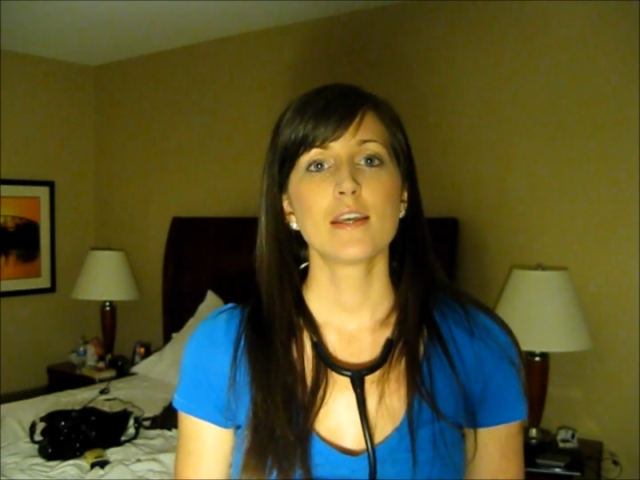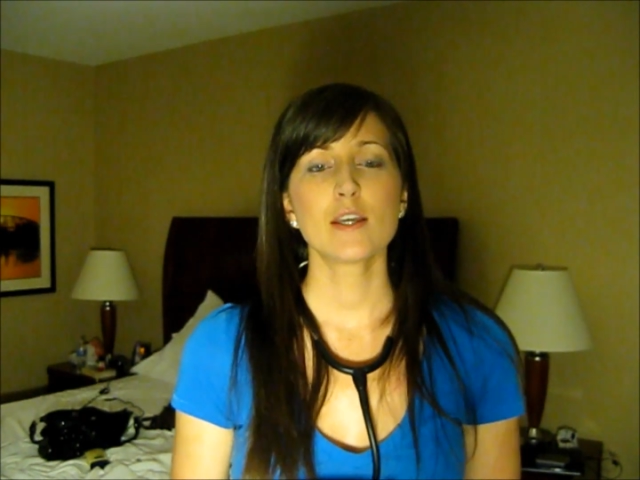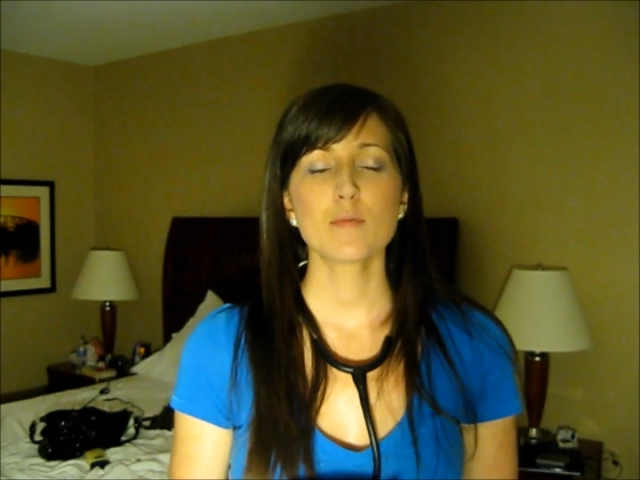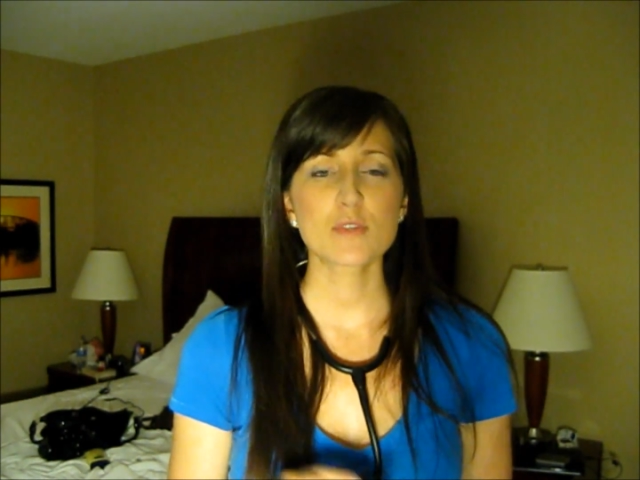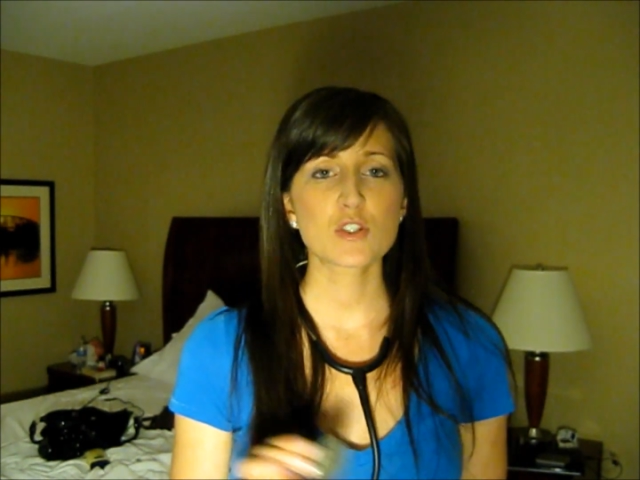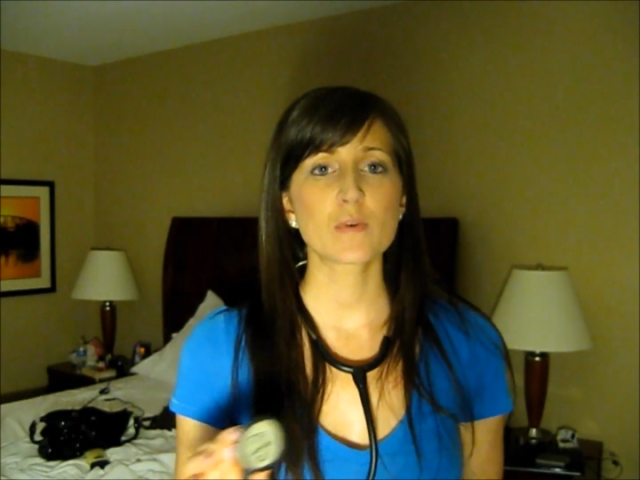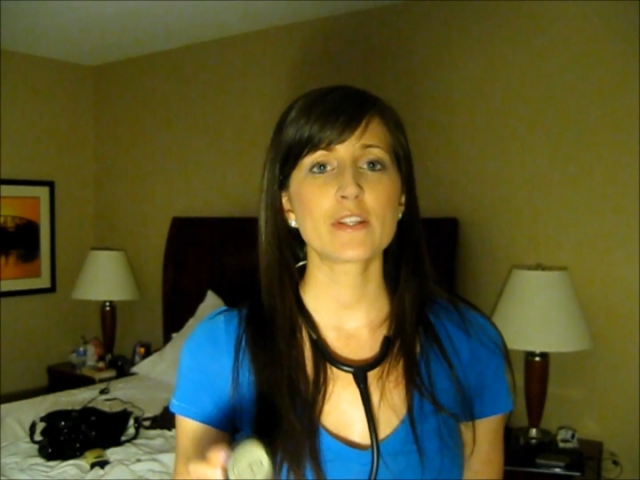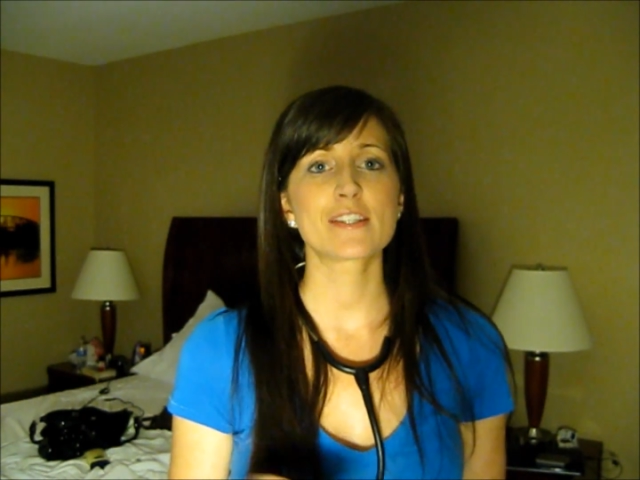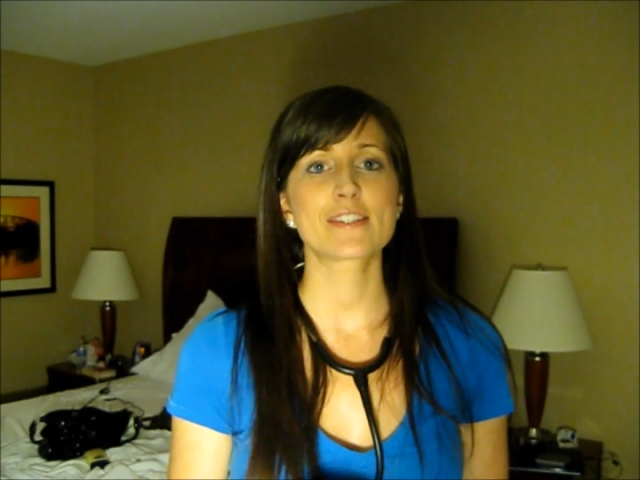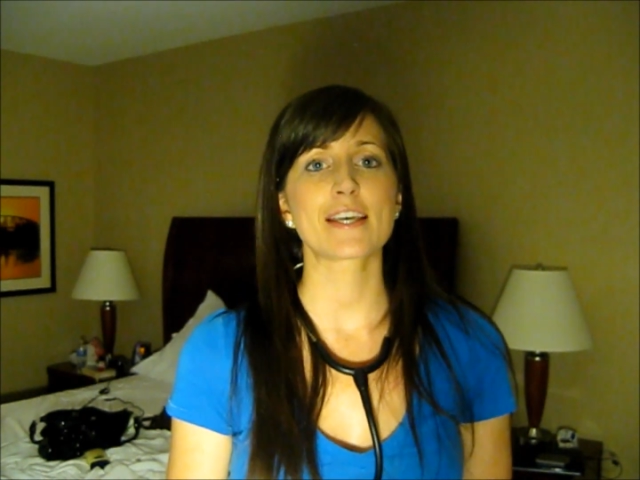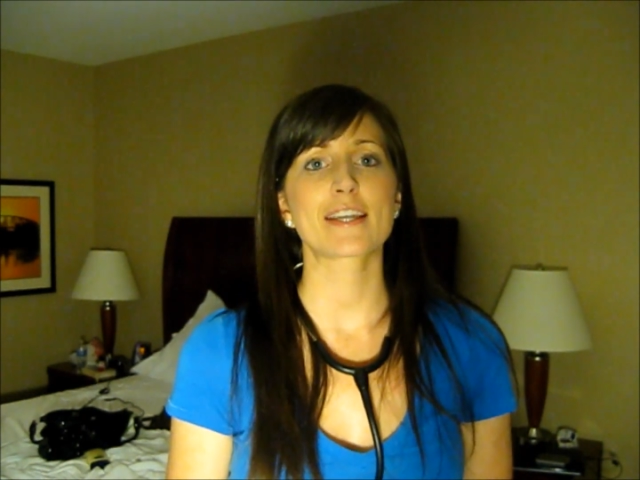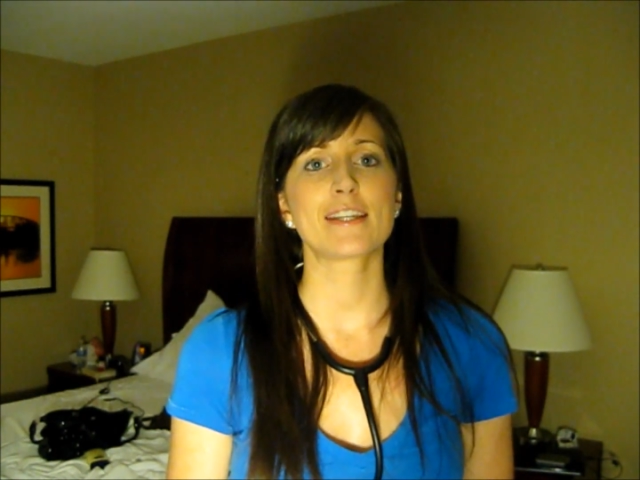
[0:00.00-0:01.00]
in between the
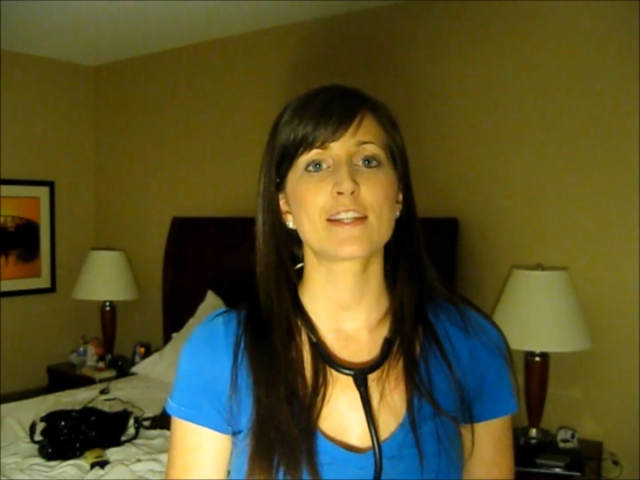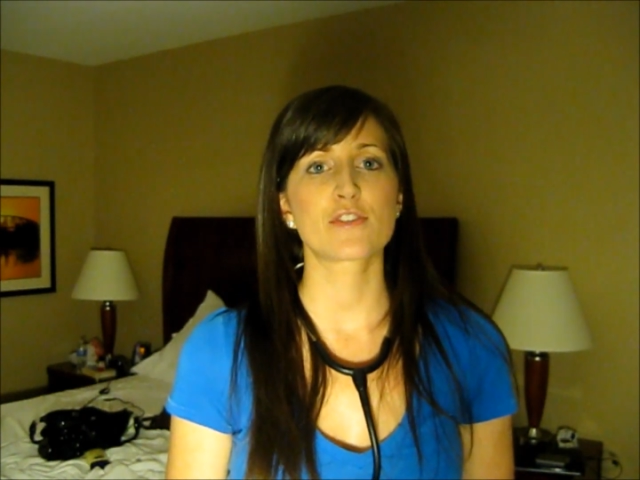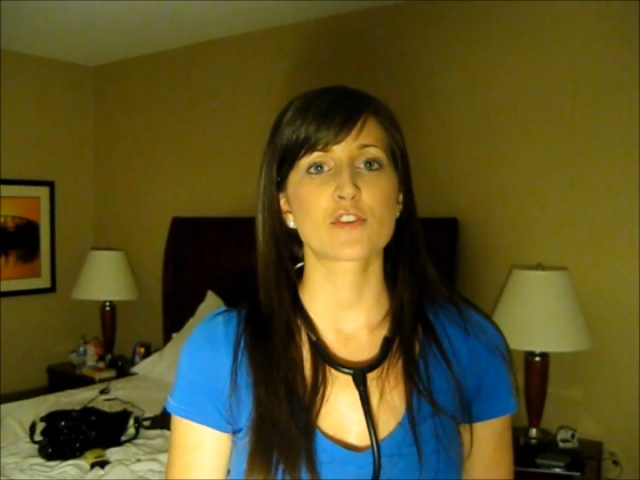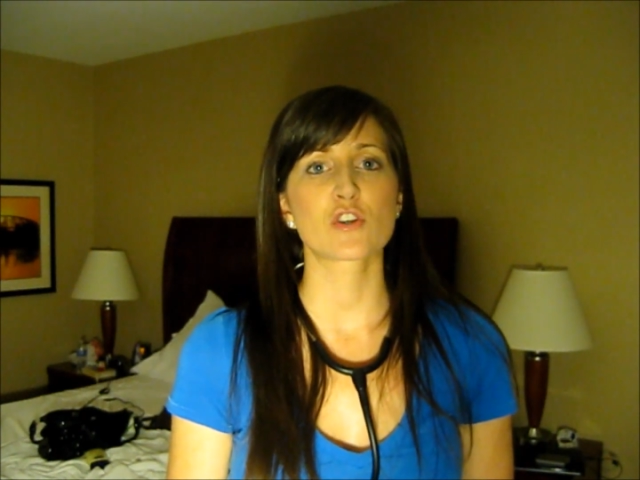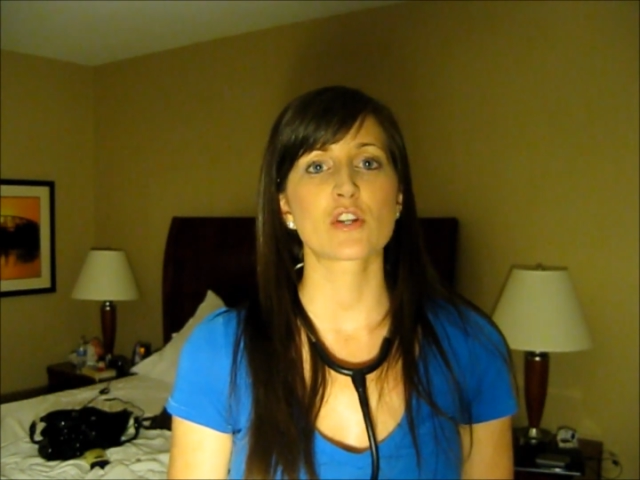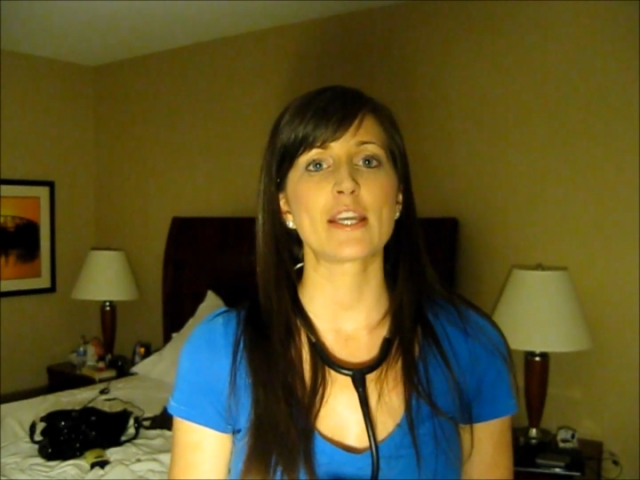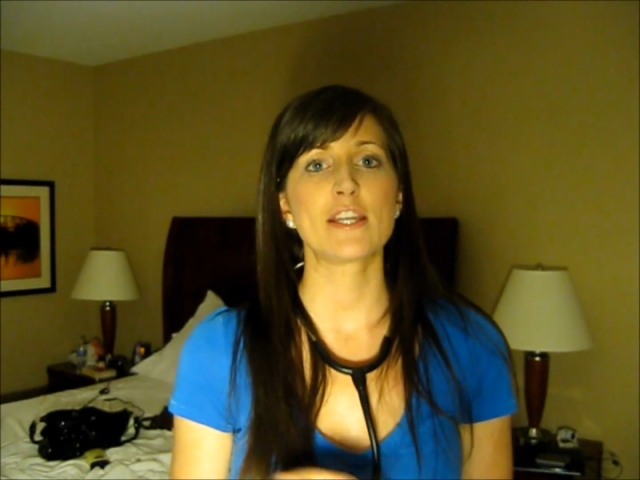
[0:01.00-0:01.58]
second and third